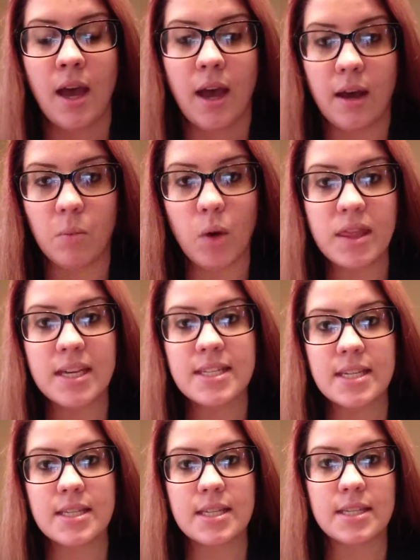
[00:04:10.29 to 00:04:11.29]
What
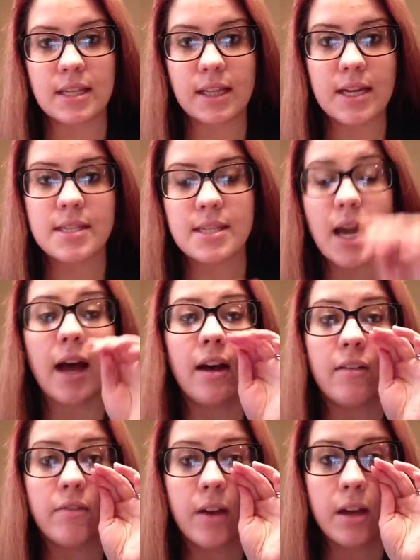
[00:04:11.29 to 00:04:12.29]
this is a list
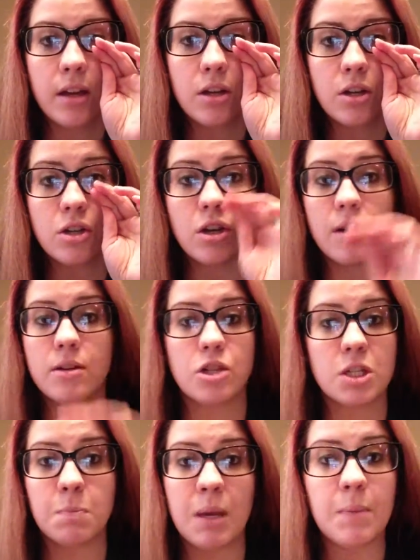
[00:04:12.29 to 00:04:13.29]
of
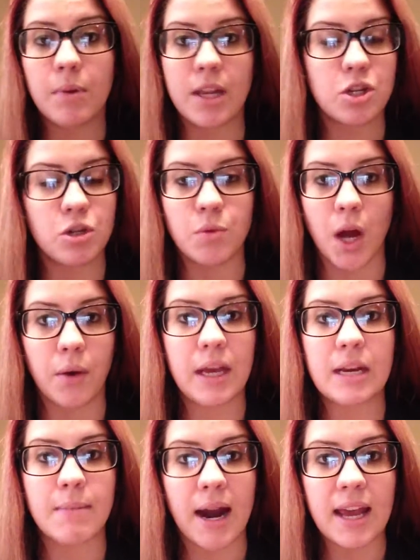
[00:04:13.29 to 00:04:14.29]
just people that you know,
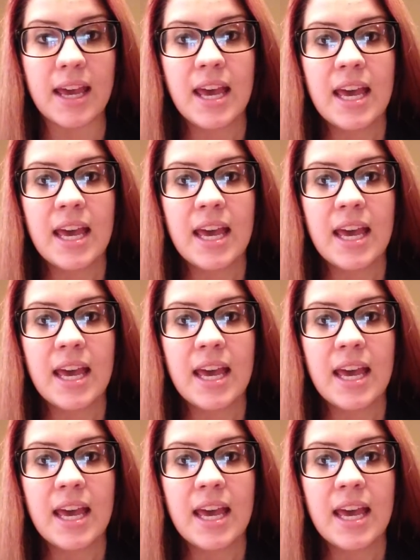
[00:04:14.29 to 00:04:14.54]
anybody.